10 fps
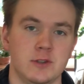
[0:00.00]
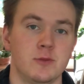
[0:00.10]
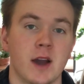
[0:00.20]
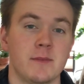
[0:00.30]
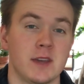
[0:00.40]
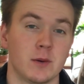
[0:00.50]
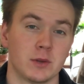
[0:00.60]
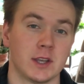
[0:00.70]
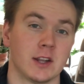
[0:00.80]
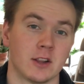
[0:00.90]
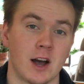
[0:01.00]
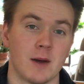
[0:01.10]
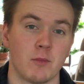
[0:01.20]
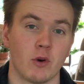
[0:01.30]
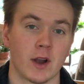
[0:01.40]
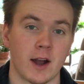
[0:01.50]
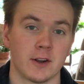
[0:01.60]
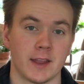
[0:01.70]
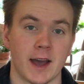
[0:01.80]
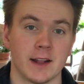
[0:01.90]
You might be able to get a lot more out
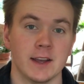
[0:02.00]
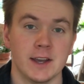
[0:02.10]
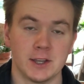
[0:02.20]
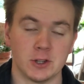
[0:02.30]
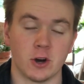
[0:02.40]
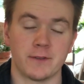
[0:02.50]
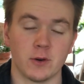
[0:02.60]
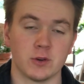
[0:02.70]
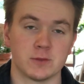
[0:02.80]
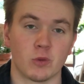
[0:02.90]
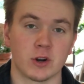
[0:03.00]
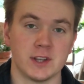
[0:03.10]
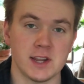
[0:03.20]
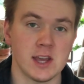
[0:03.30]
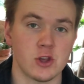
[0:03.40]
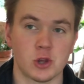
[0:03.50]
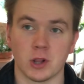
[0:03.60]
of that. If it was more niche,